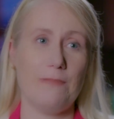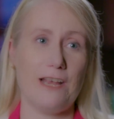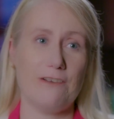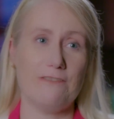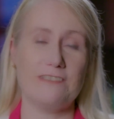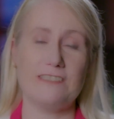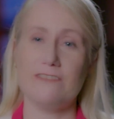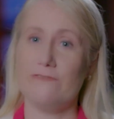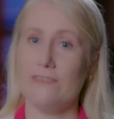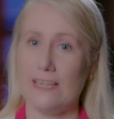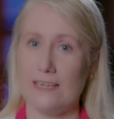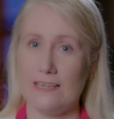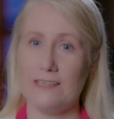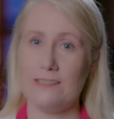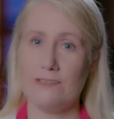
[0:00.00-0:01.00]
parents'
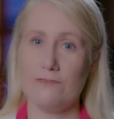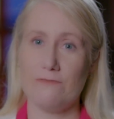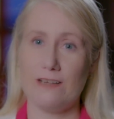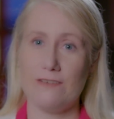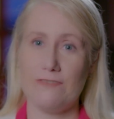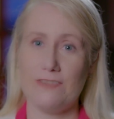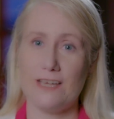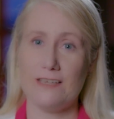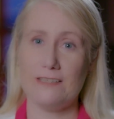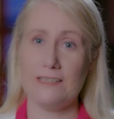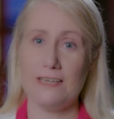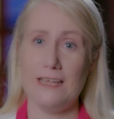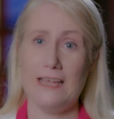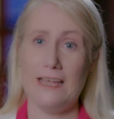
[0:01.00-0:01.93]
feelings around that